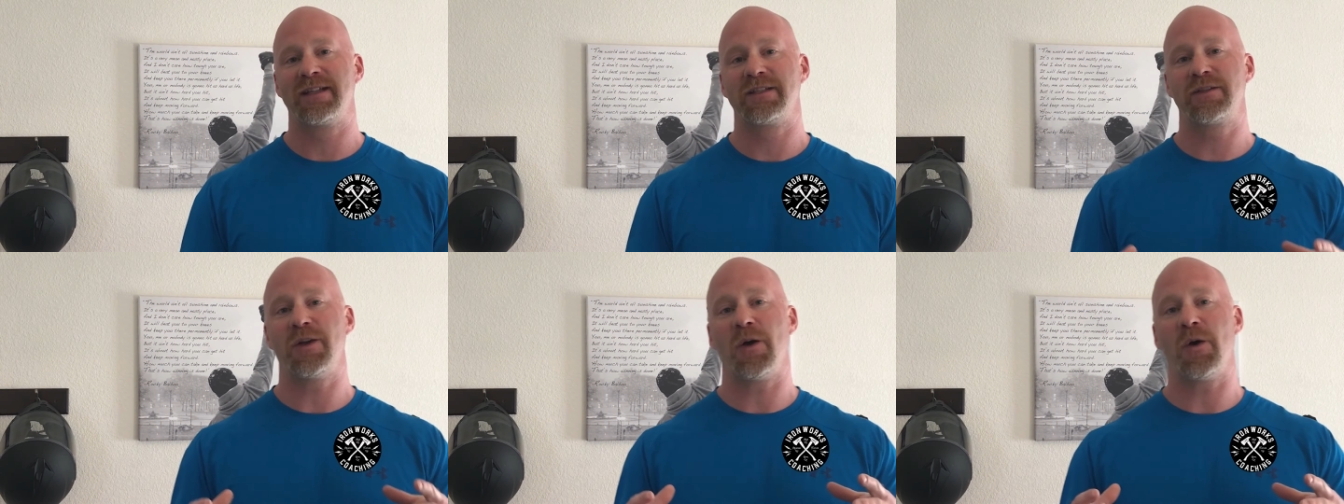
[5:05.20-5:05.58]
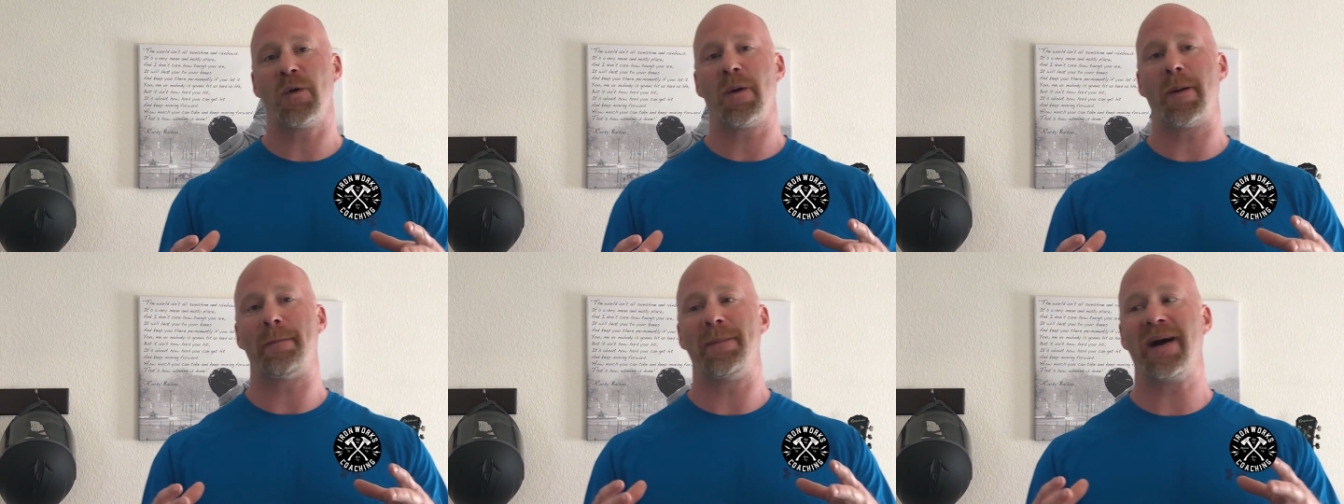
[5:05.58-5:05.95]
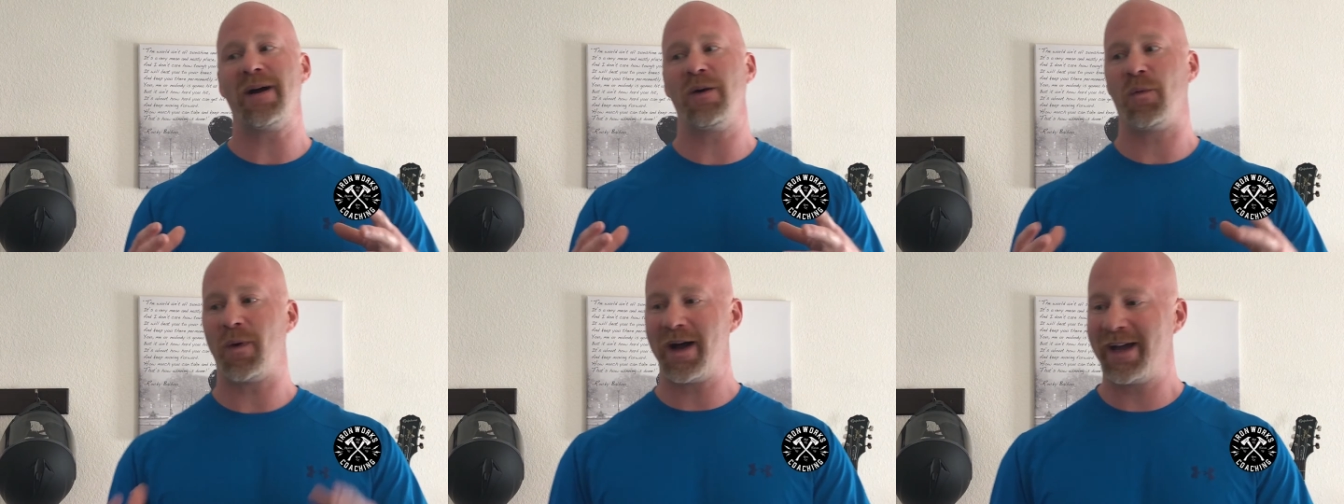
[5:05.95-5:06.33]
So
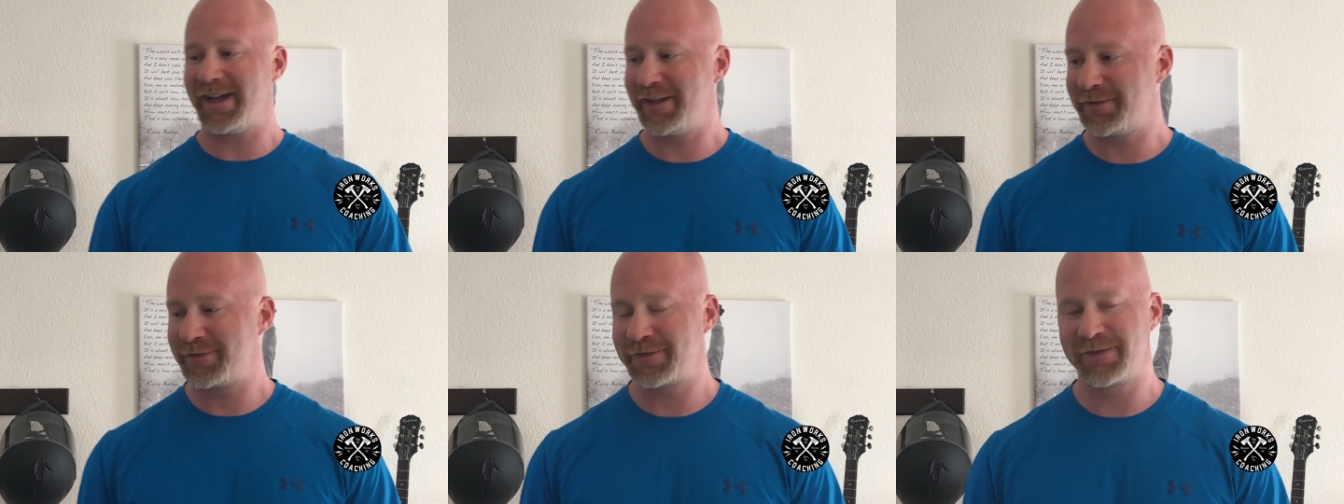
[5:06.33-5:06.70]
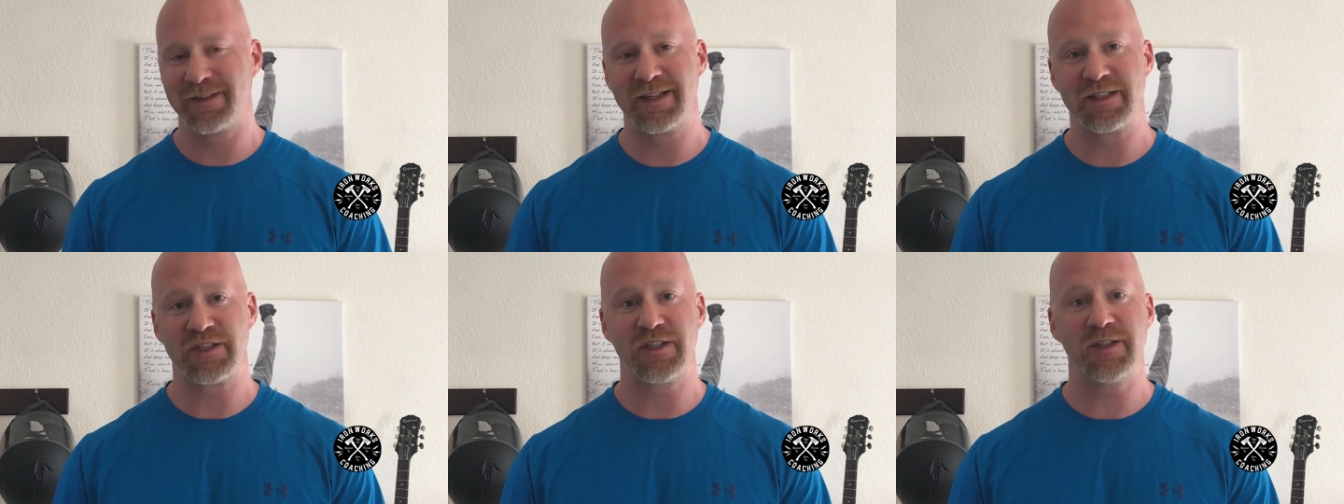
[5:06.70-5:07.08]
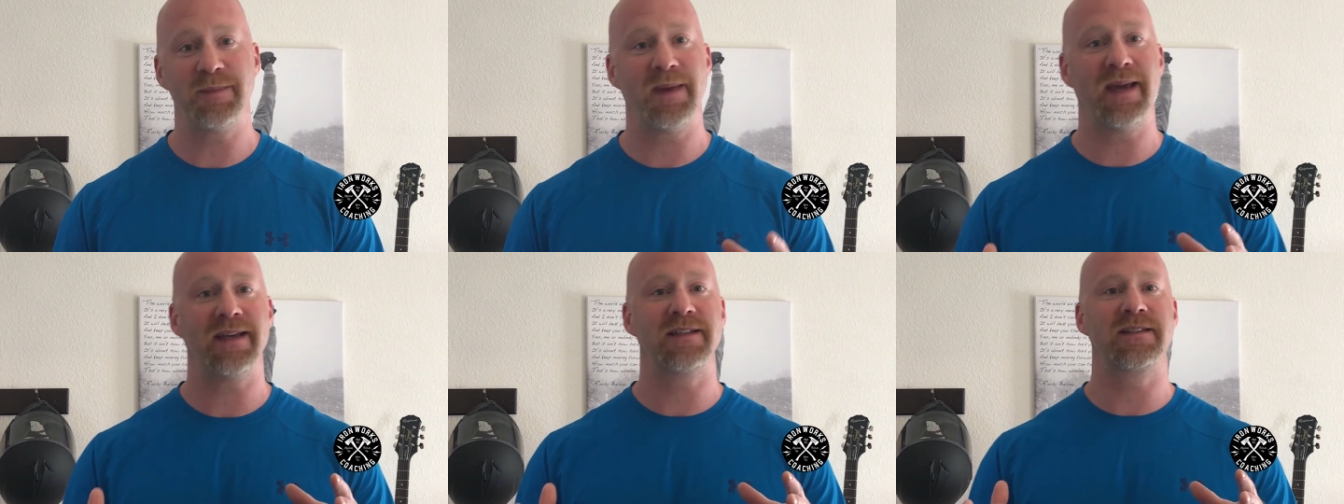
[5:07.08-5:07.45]
my wife, she
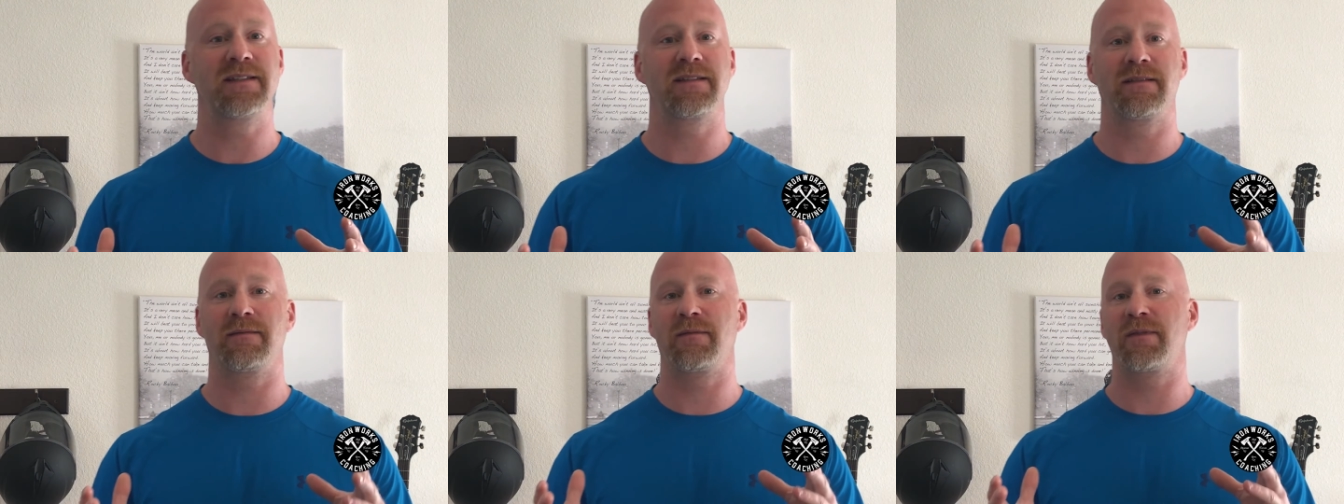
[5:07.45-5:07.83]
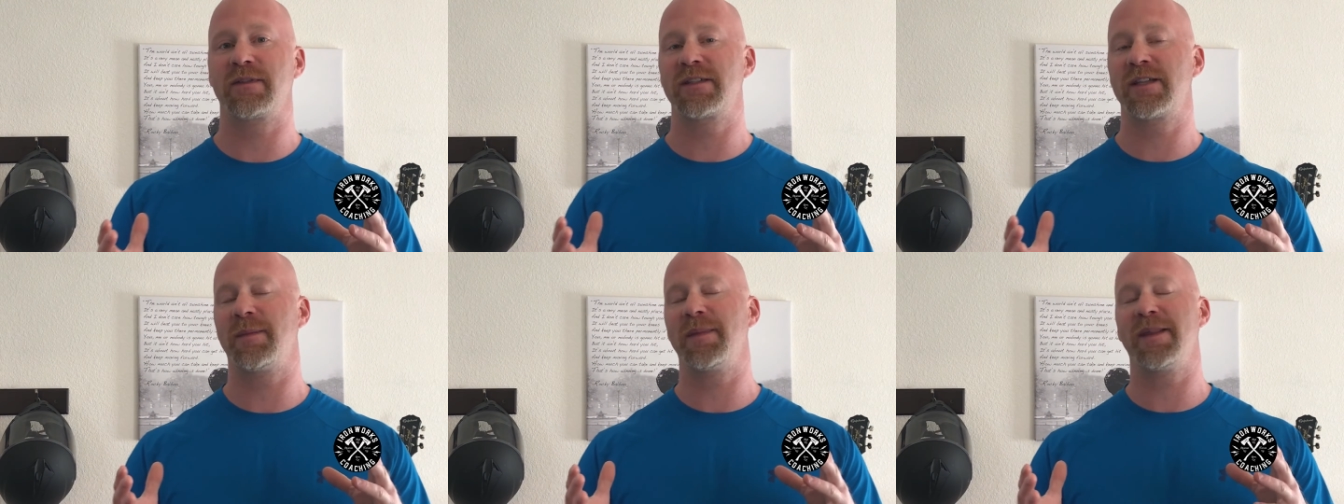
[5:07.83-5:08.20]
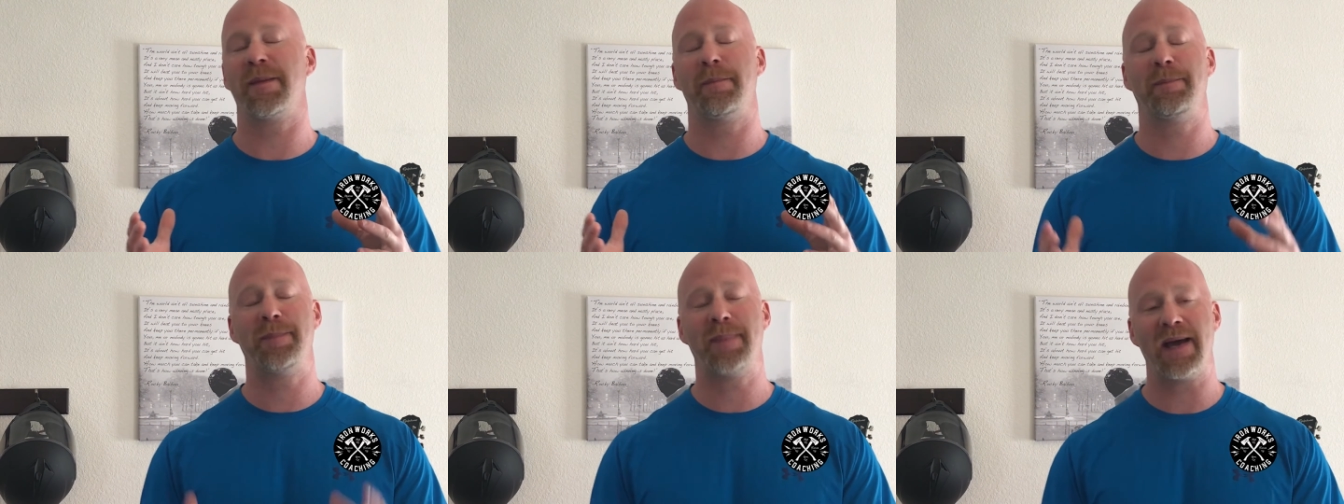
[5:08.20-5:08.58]
makes some of the
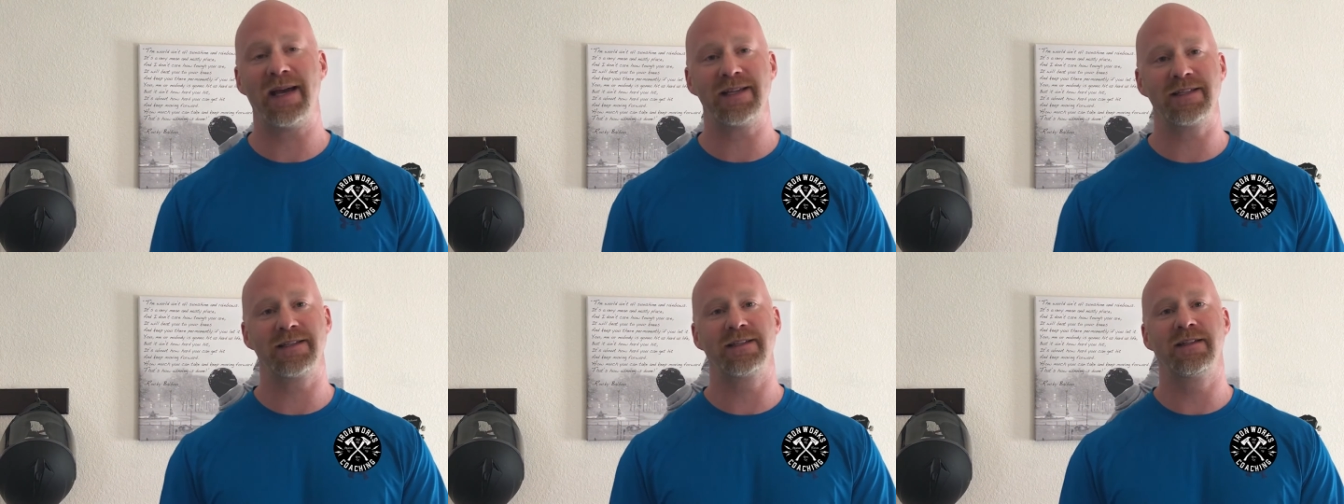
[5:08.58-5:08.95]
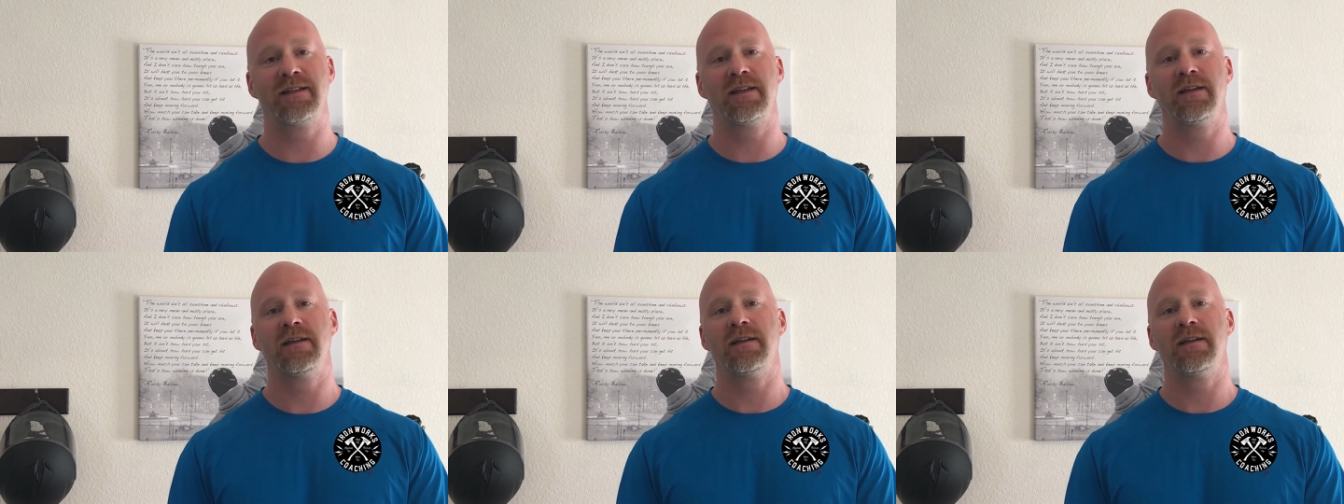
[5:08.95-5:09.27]
best